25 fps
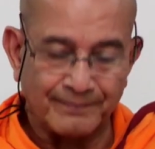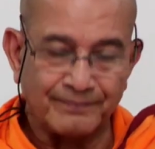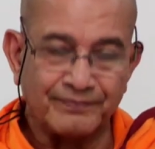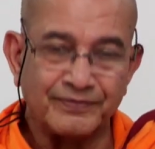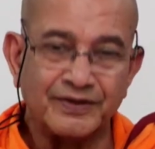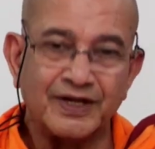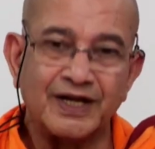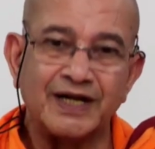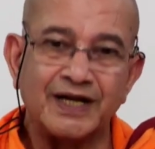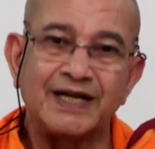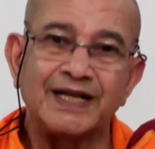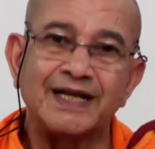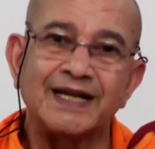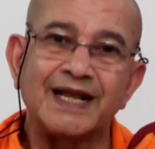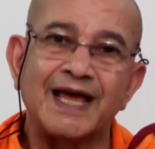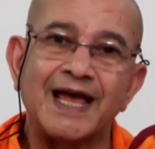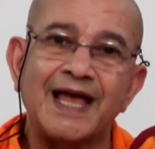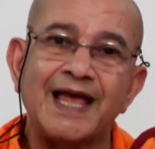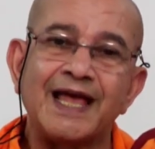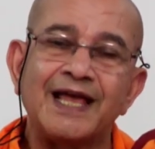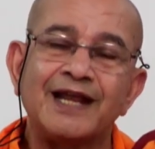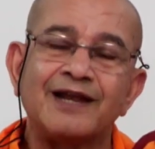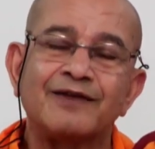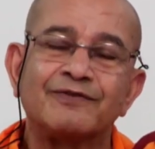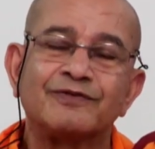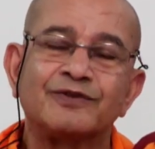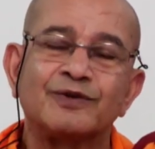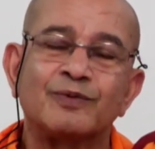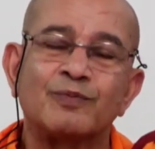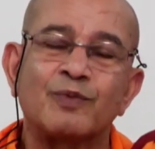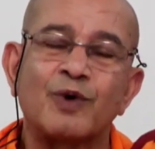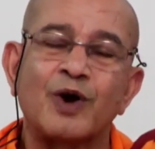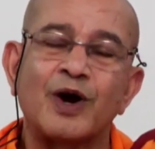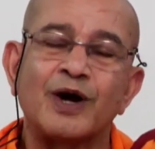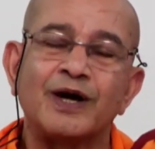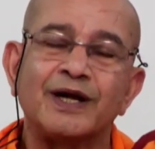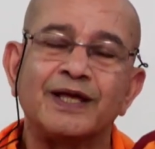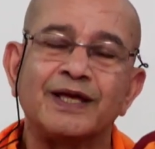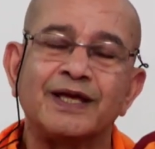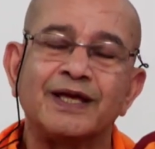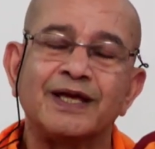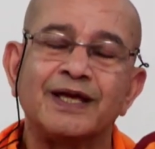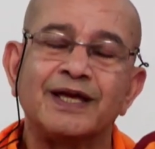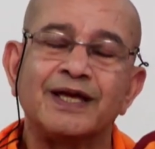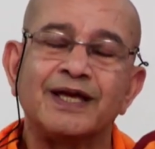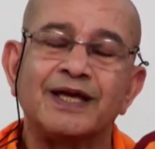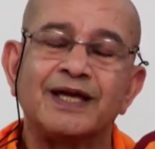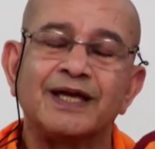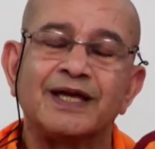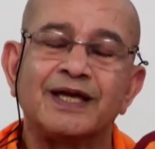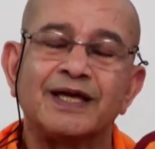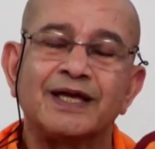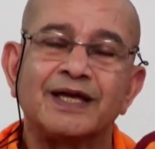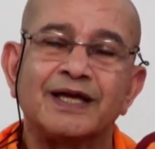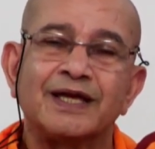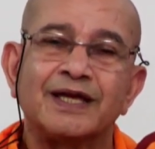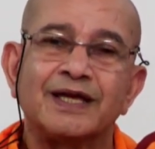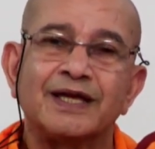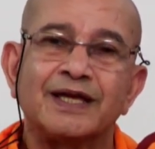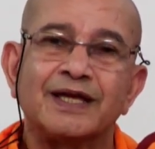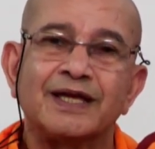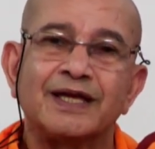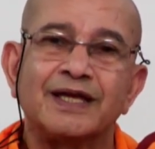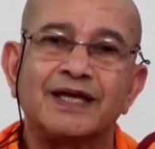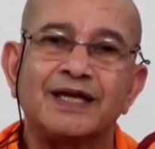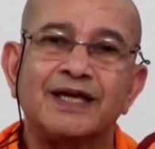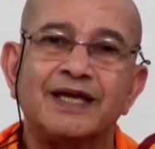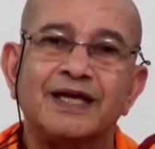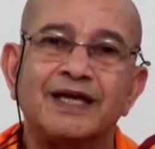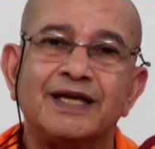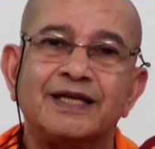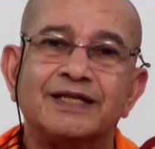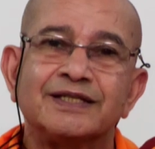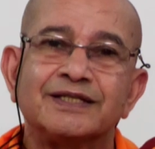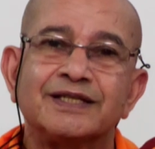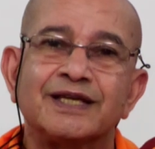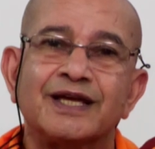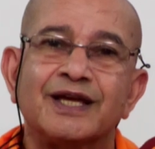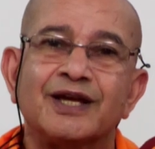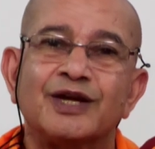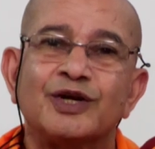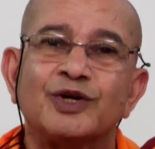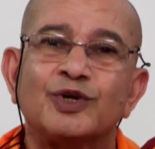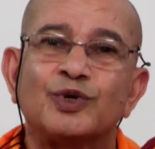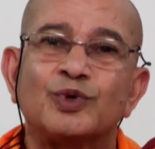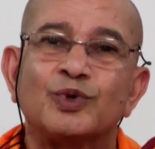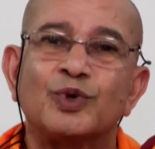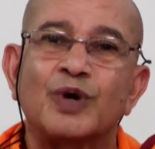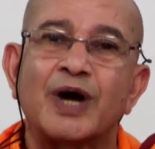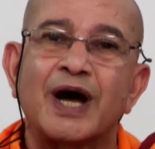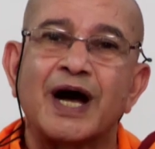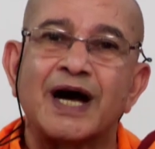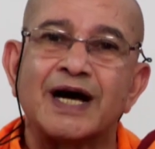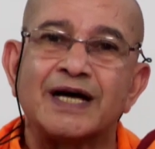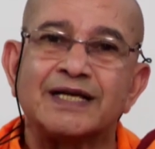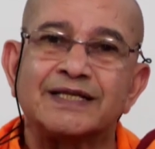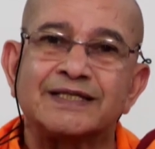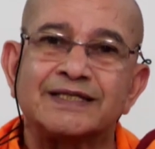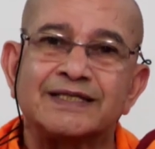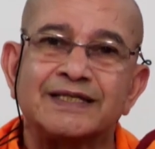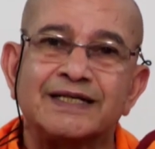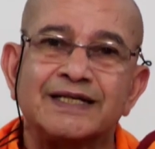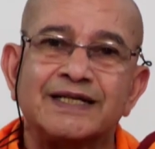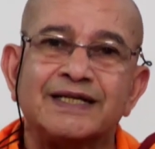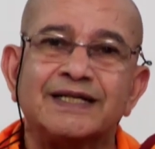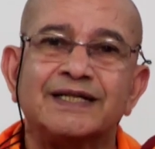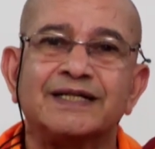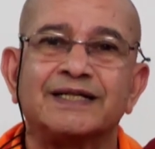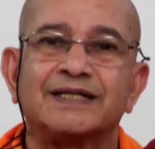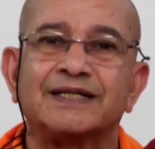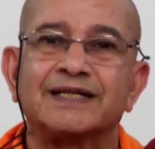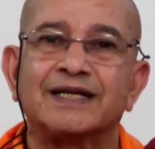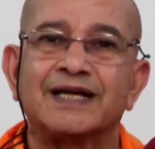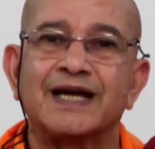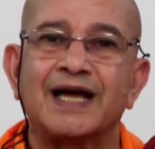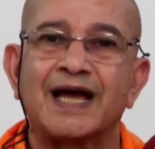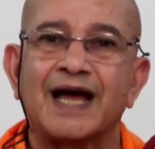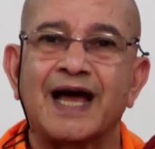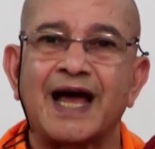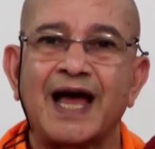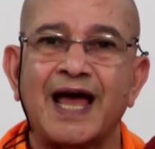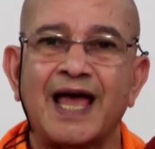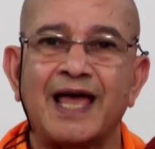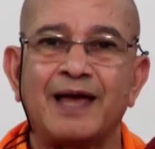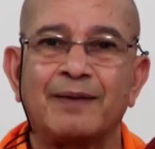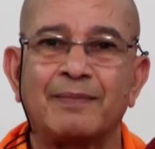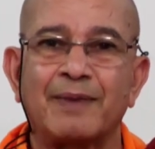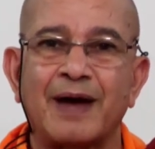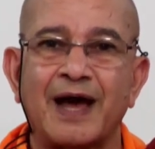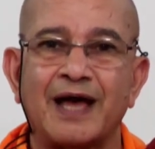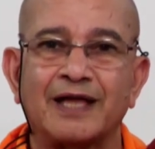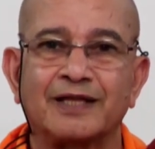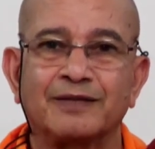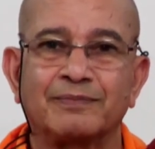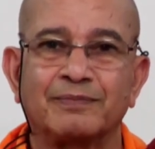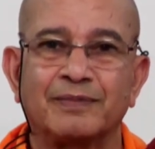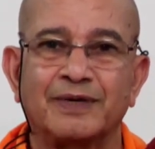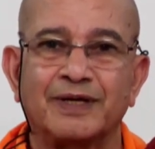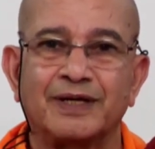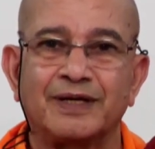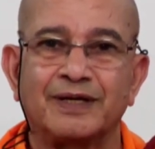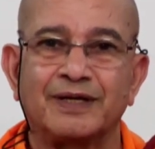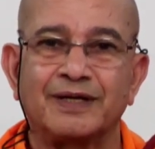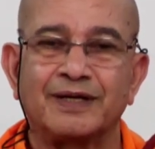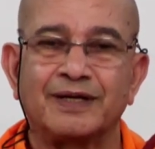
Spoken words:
The denial of the body is to assert I am Atman.